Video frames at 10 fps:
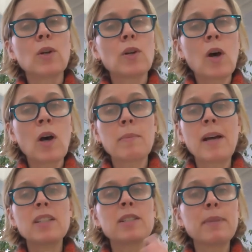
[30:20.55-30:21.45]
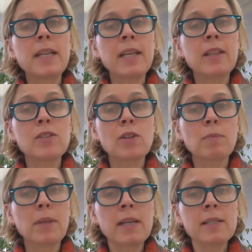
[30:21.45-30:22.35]
are not about splitting the
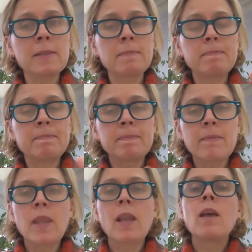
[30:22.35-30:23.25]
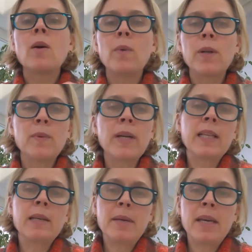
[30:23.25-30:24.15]
surplus would
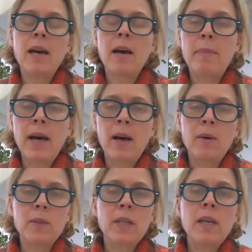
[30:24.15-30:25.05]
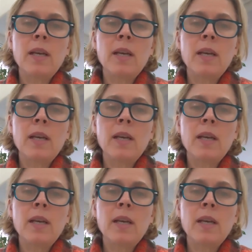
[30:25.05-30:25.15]
really be about